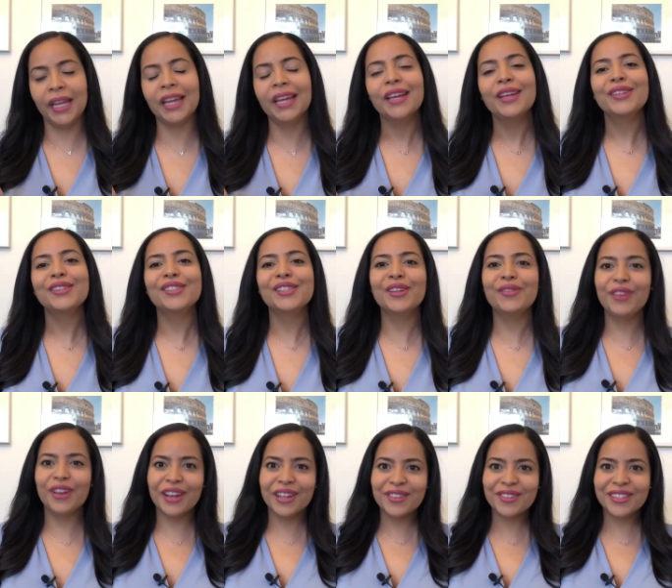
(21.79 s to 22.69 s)
So if you're
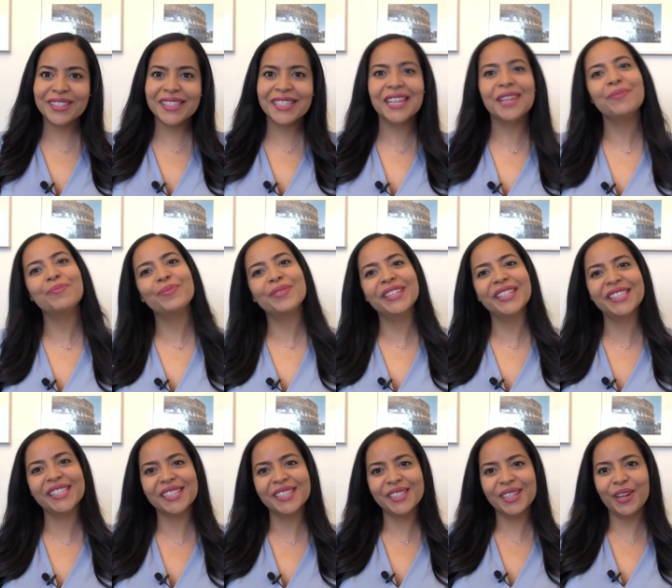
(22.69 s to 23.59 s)
interested, please
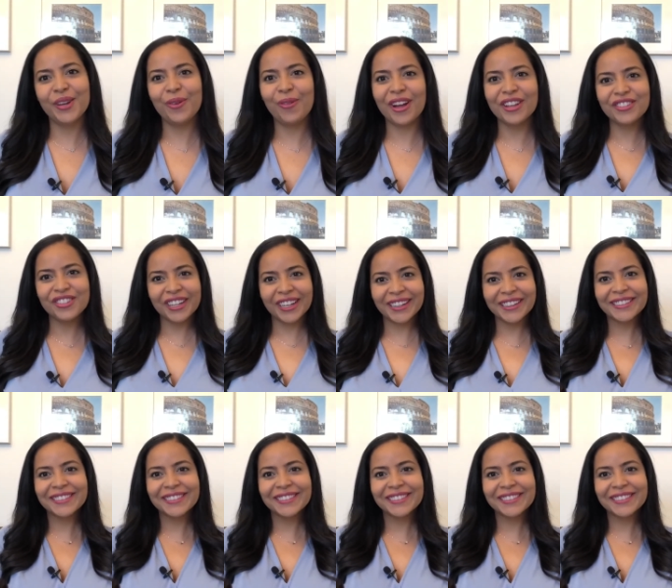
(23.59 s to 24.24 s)
continue watching.